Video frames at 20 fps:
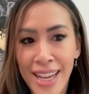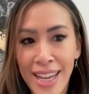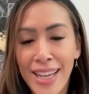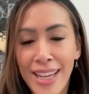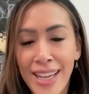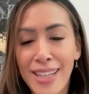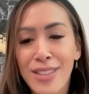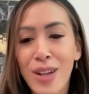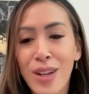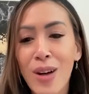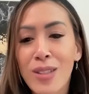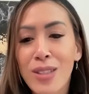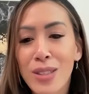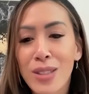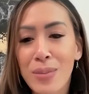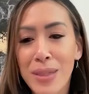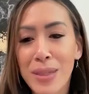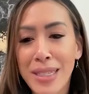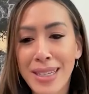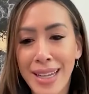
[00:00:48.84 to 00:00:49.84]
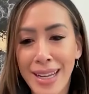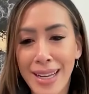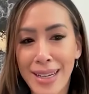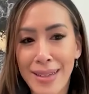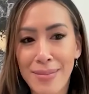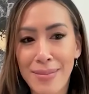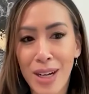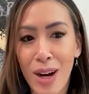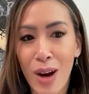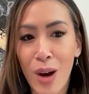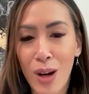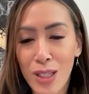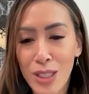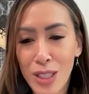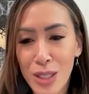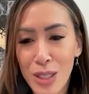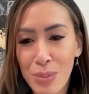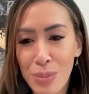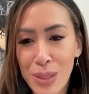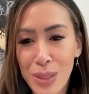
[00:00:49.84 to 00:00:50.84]
He's also been named
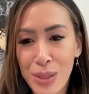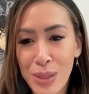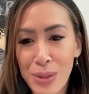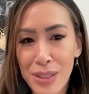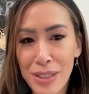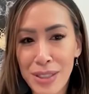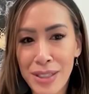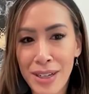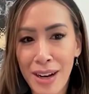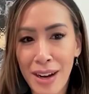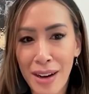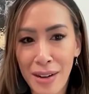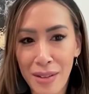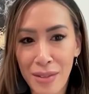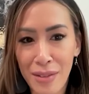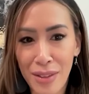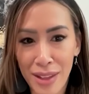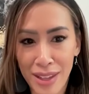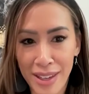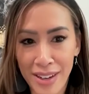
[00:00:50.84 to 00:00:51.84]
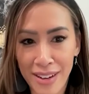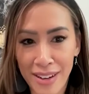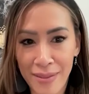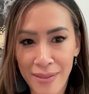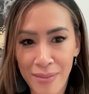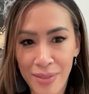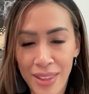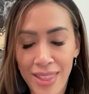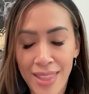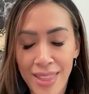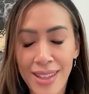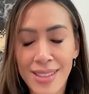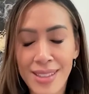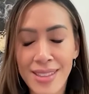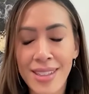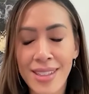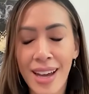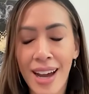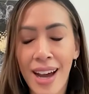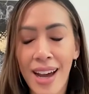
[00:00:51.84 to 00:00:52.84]
Entrepreneur of the Year.
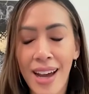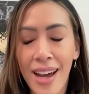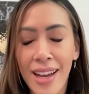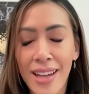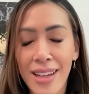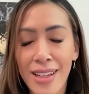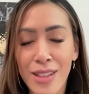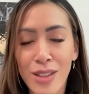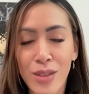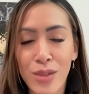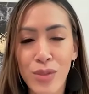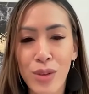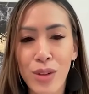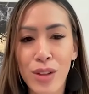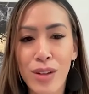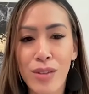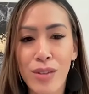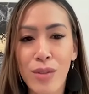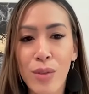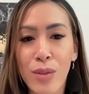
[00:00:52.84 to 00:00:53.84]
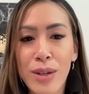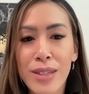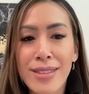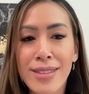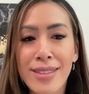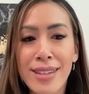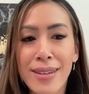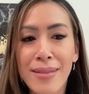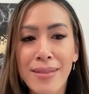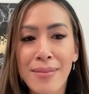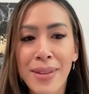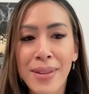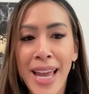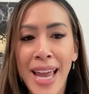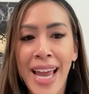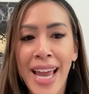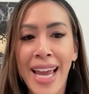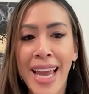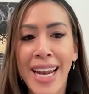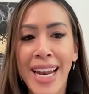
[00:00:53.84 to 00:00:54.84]
This guy is full of wisdom
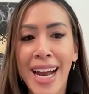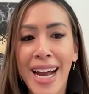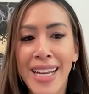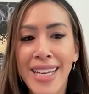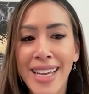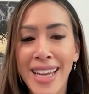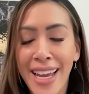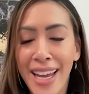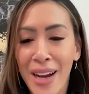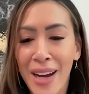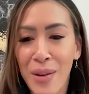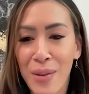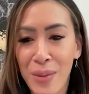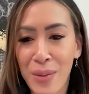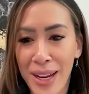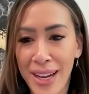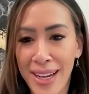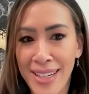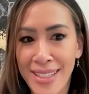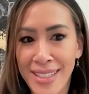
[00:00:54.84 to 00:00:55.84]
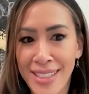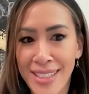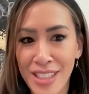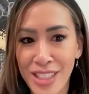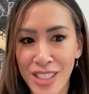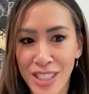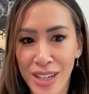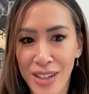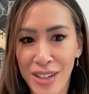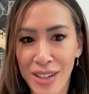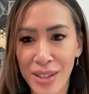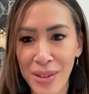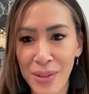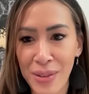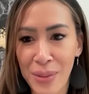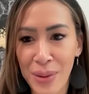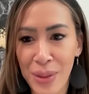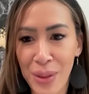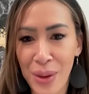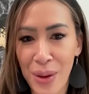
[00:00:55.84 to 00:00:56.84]
and I can't wait to share it
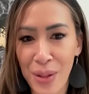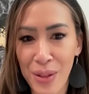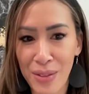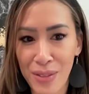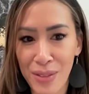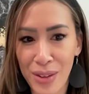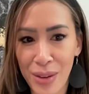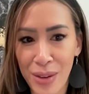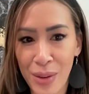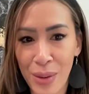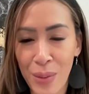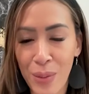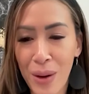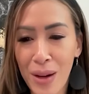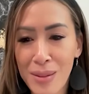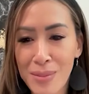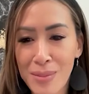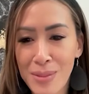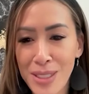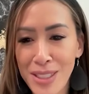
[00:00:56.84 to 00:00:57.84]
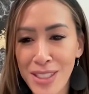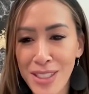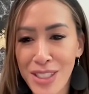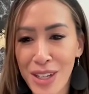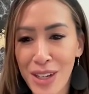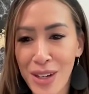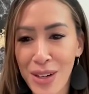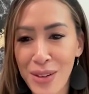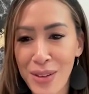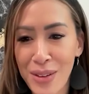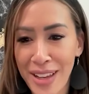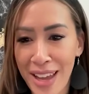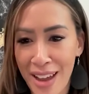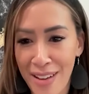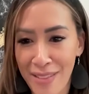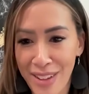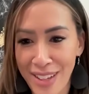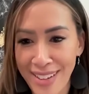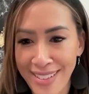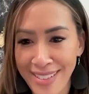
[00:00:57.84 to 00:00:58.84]
with all of you. Welcome to the show,
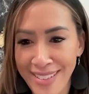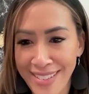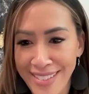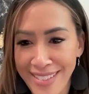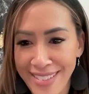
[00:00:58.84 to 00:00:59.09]
Kevin.